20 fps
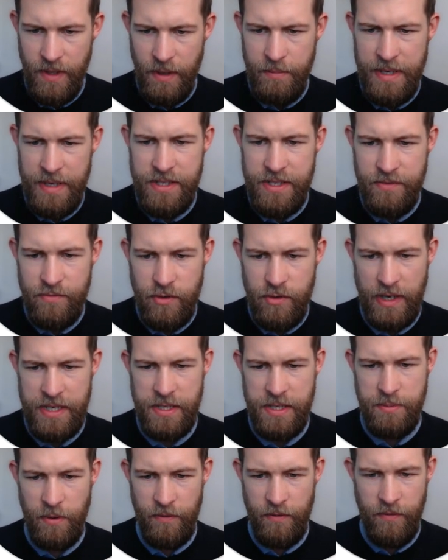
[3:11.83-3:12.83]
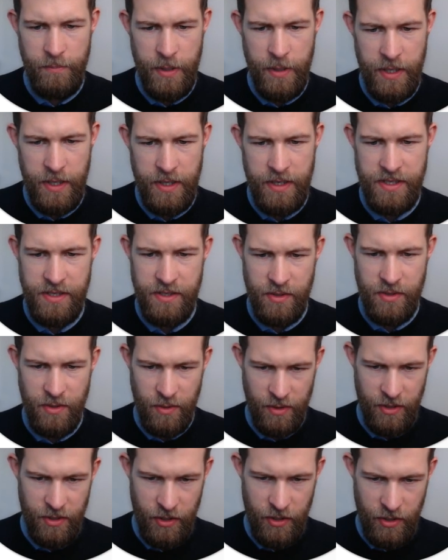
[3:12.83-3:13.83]
Means of transport for persons
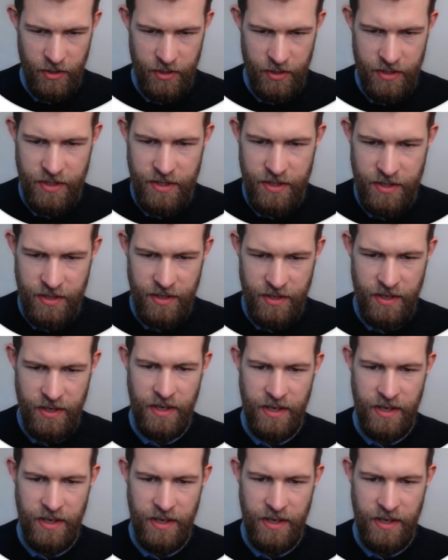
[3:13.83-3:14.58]
or goods,